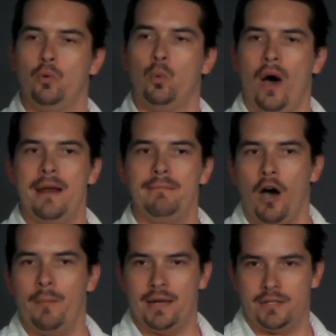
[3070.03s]
one
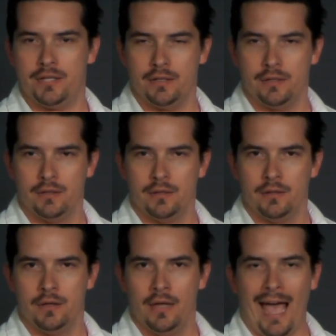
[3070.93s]
moment,
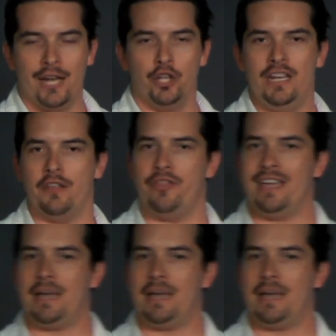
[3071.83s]
and you need to think